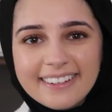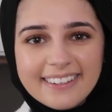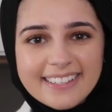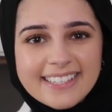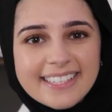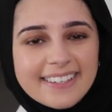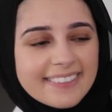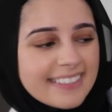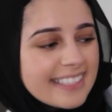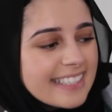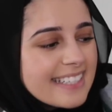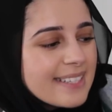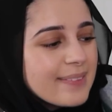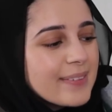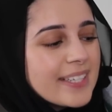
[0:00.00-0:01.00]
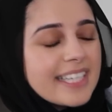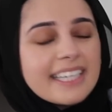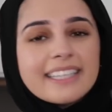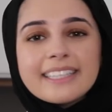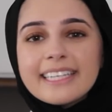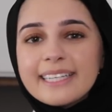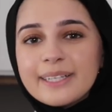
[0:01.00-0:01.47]
y'all, so it is a week
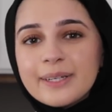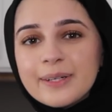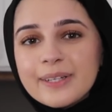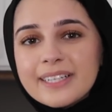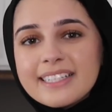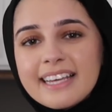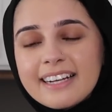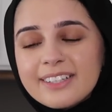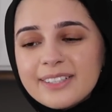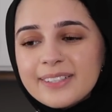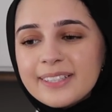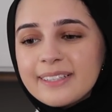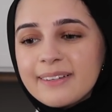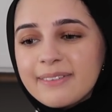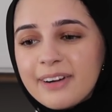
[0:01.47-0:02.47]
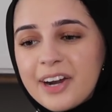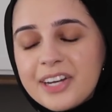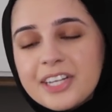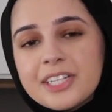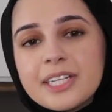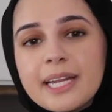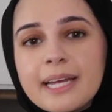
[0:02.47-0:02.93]
later. It's actually
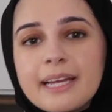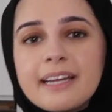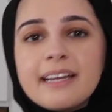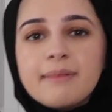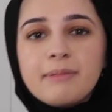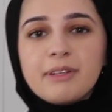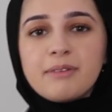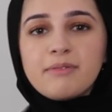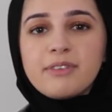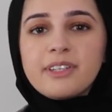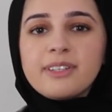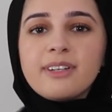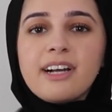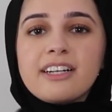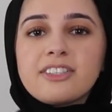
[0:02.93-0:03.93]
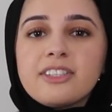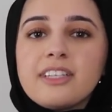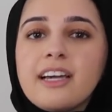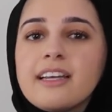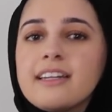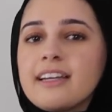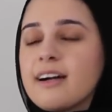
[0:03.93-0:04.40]
Friday today and me and Fareed are actually
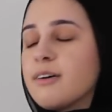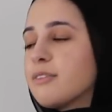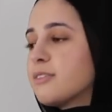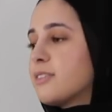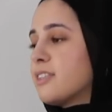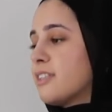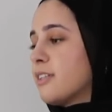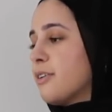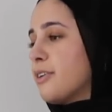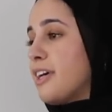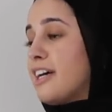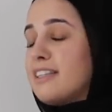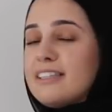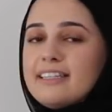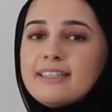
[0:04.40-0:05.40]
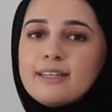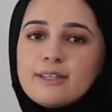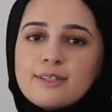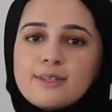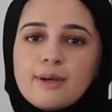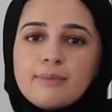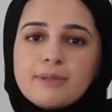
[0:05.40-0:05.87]
heading out to go to LA.
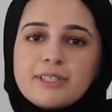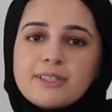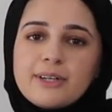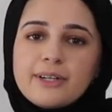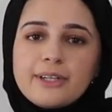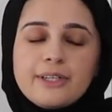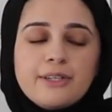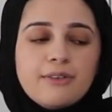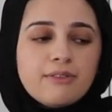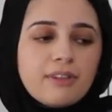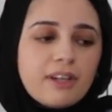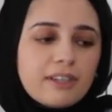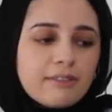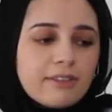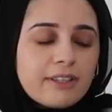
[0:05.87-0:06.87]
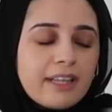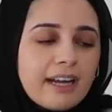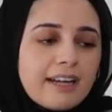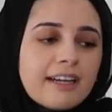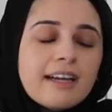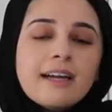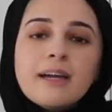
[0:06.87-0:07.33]
So I'll be starting a new vlog for
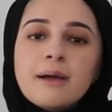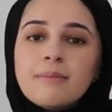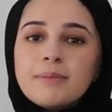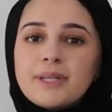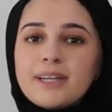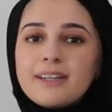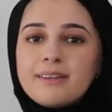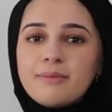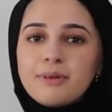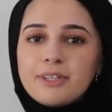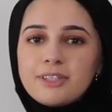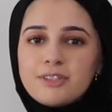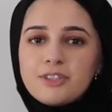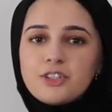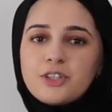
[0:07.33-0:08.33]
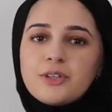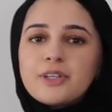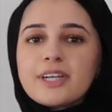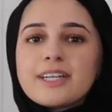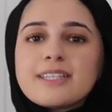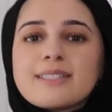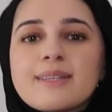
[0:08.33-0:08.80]
that. But I wanted to show you
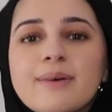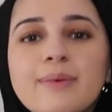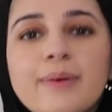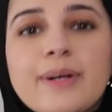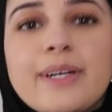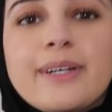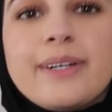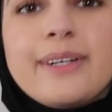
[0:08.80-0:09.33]
guys what